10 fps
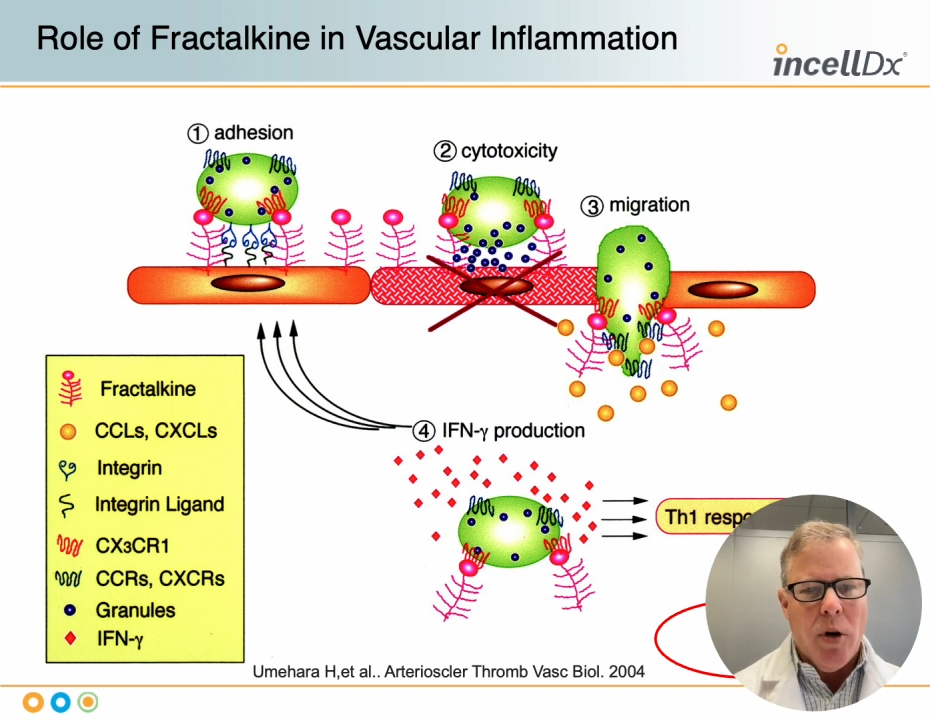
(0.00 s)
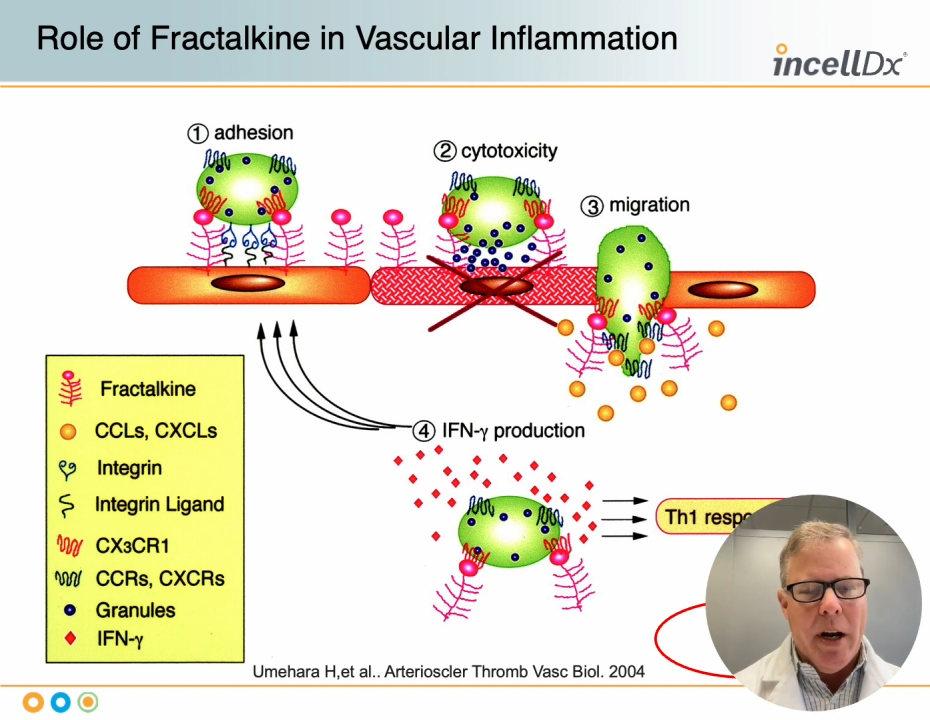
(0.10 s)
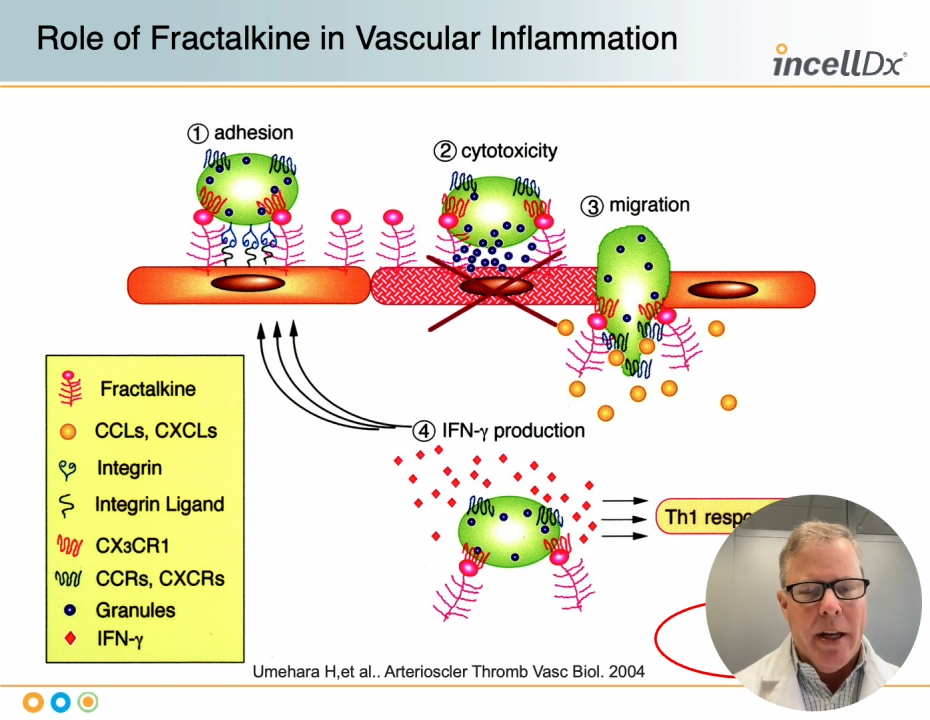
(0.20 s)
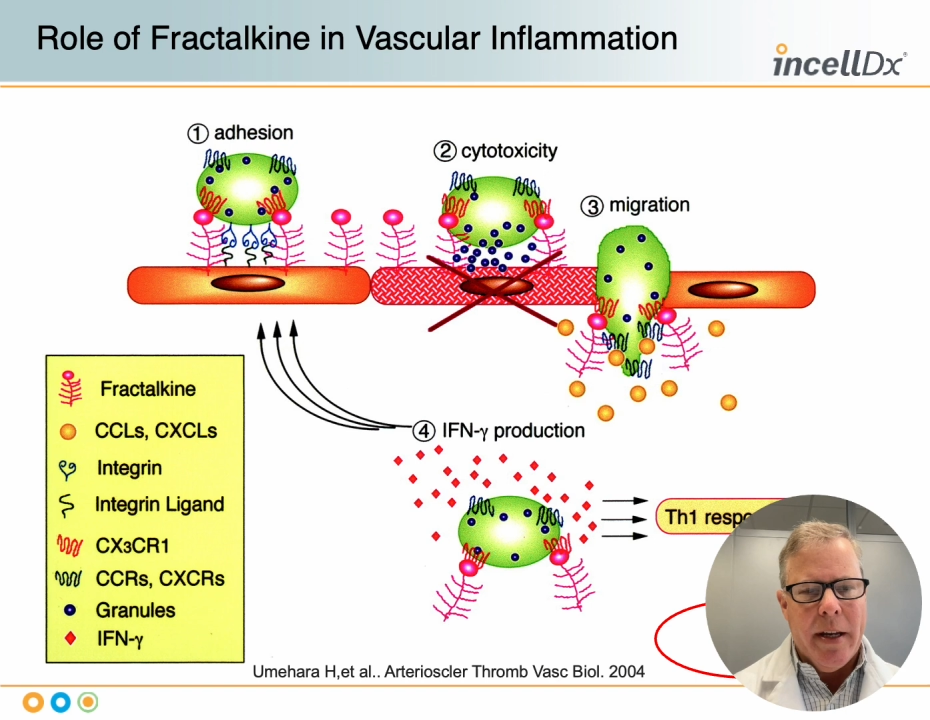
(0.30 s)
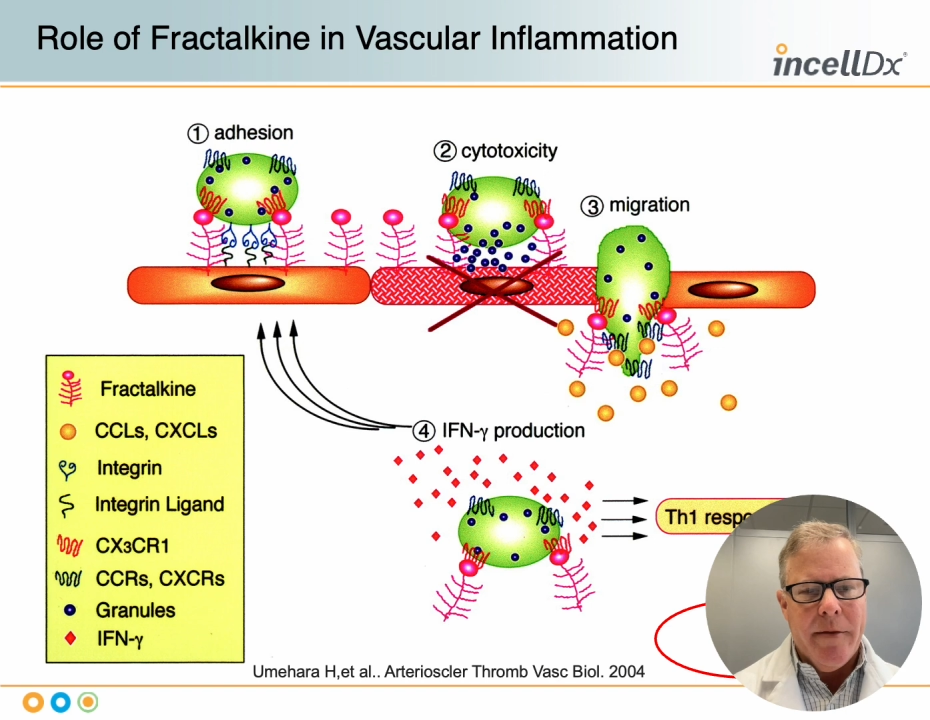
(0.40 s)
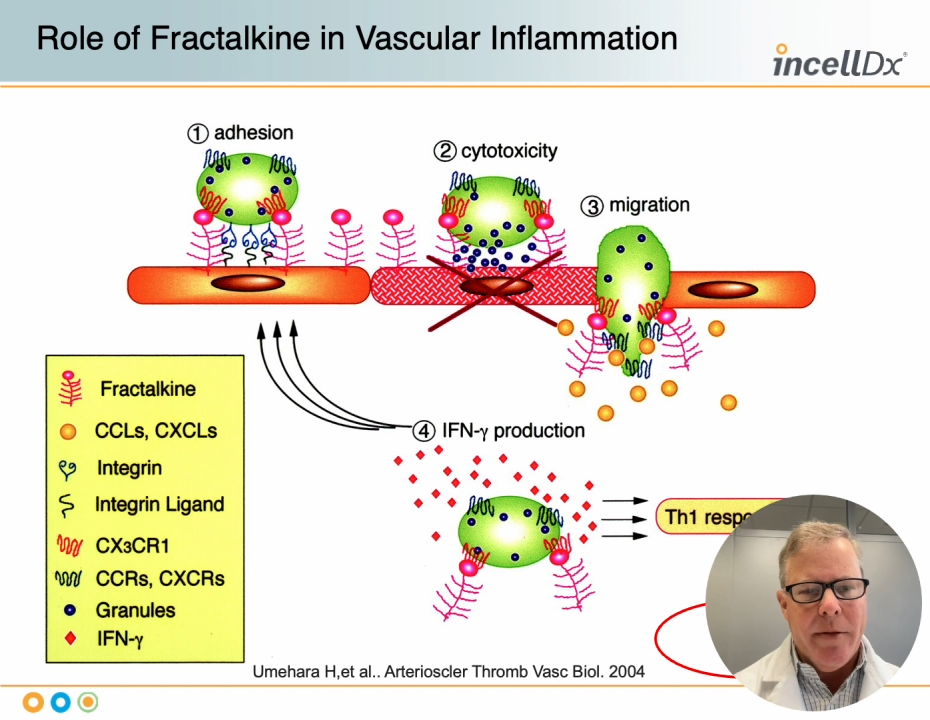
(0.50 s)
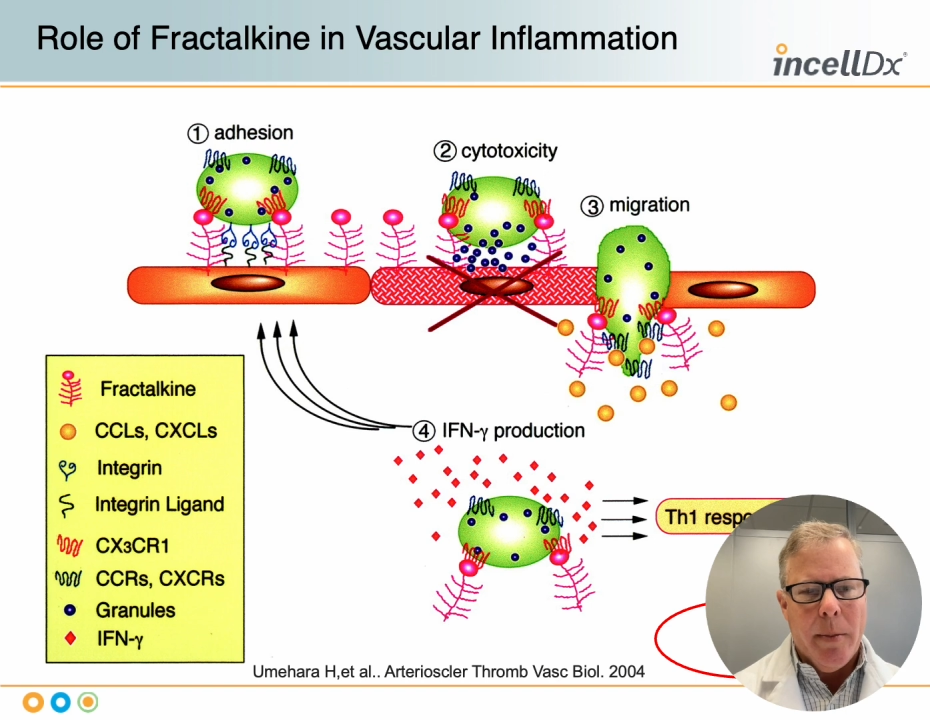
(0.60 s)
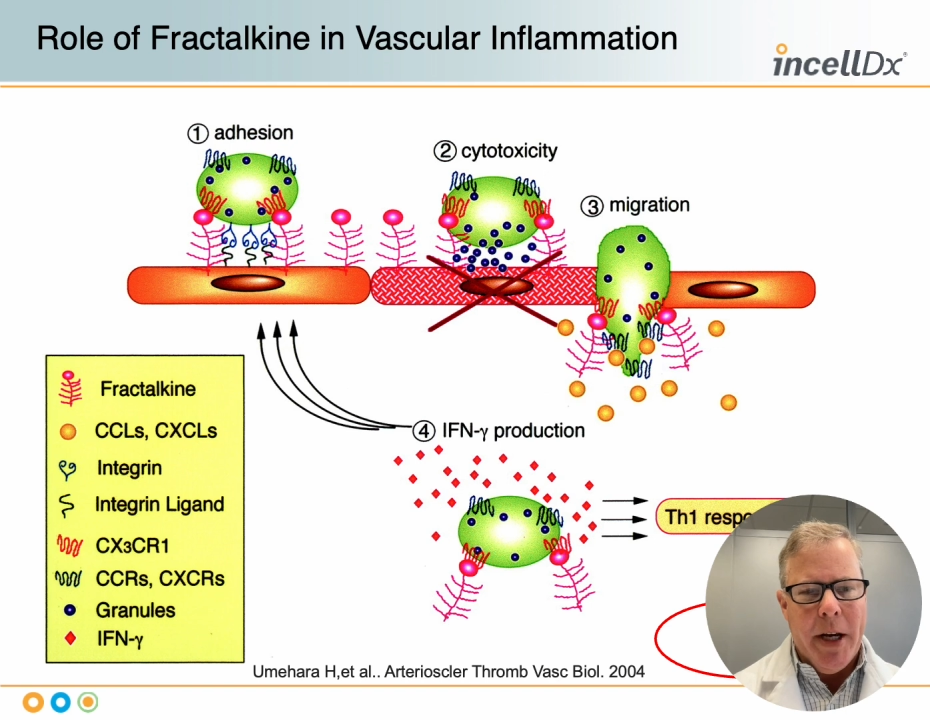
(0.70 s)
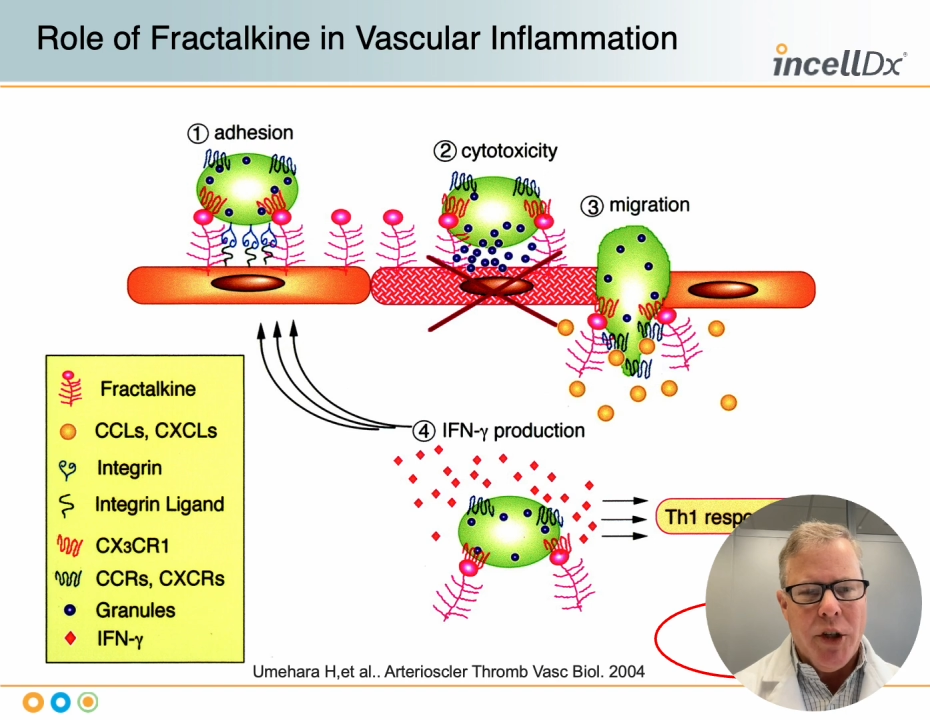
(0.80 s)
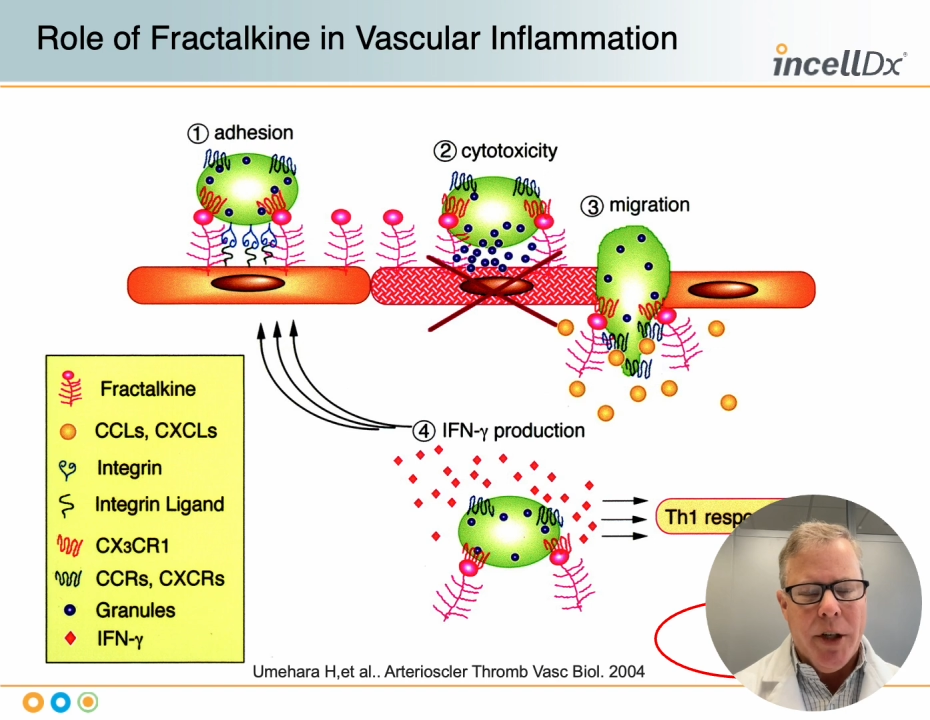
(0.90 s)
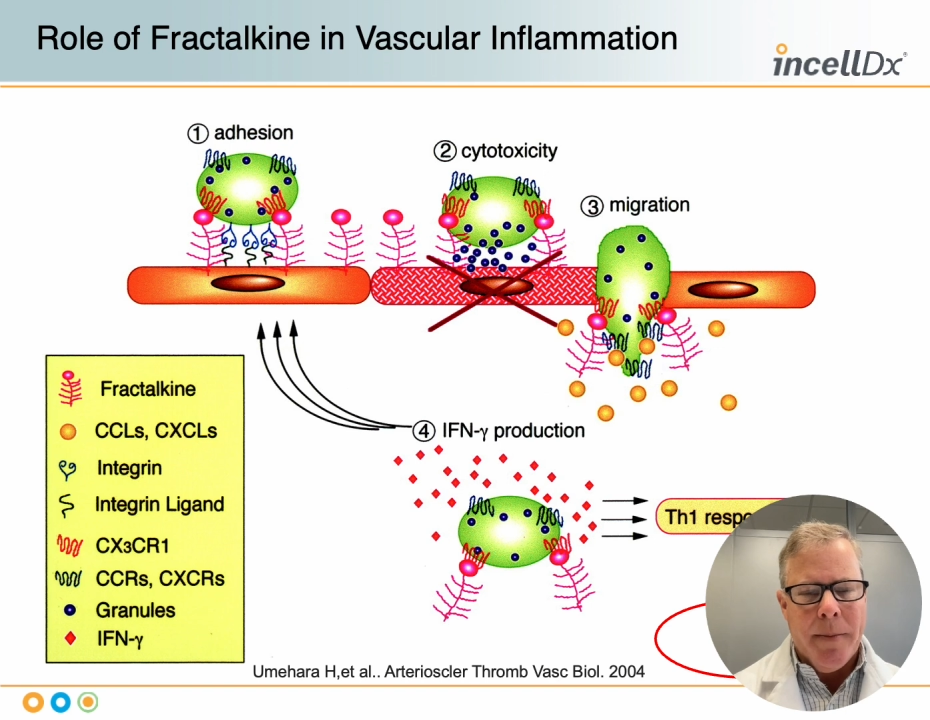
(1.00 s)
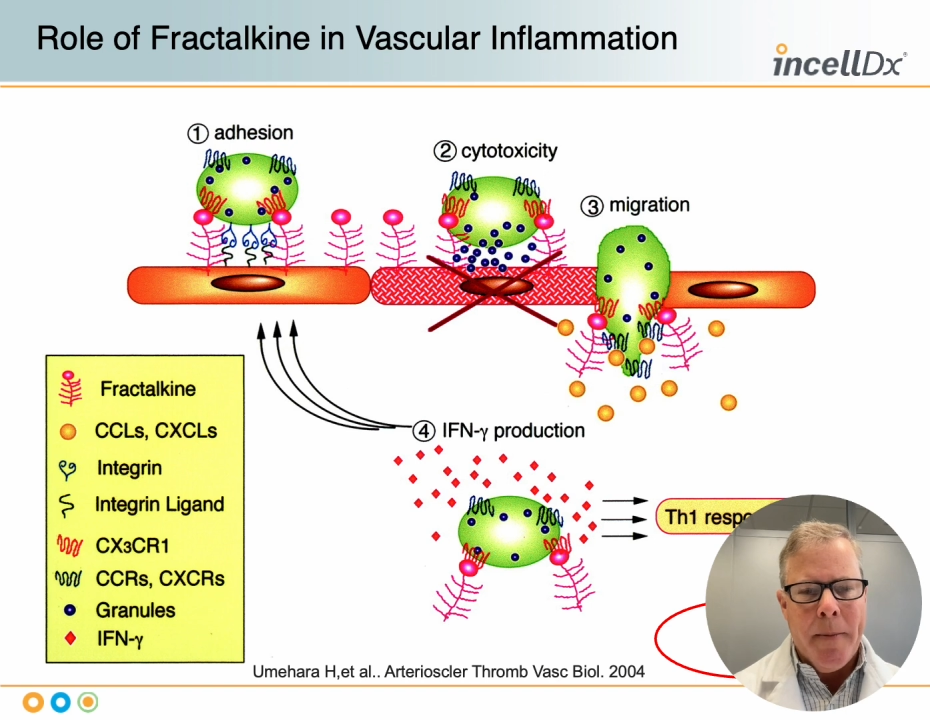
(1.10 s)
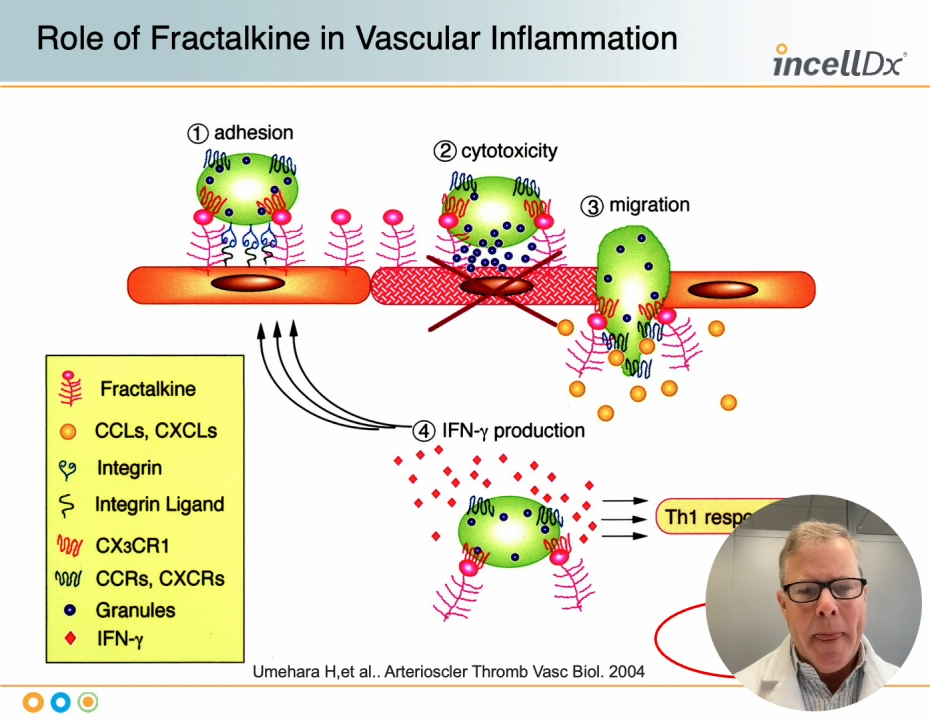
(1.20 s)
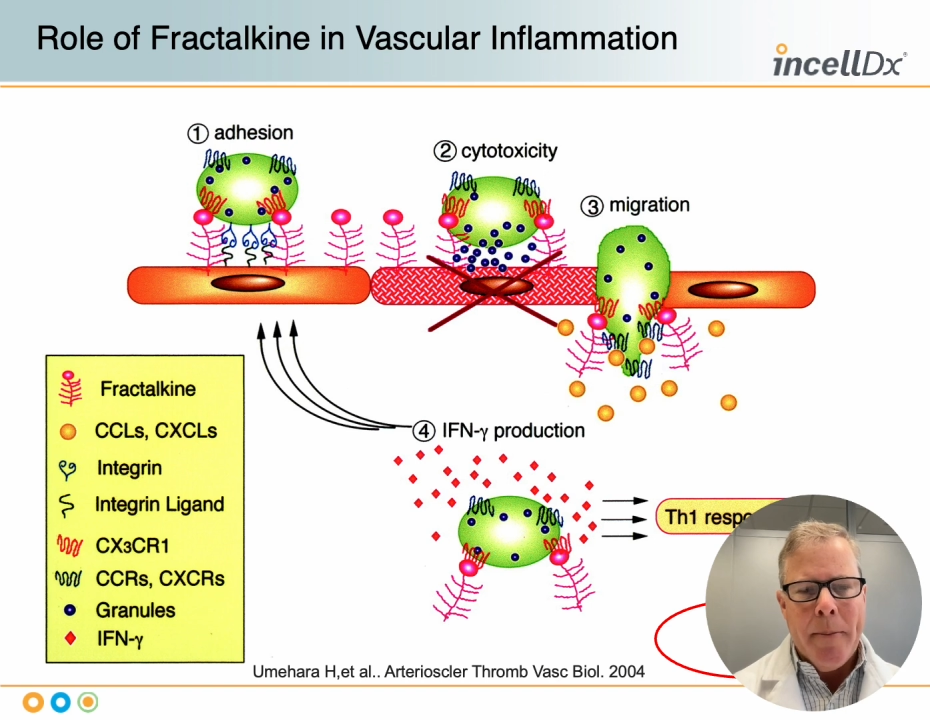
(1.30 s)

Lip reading: chronic inflammation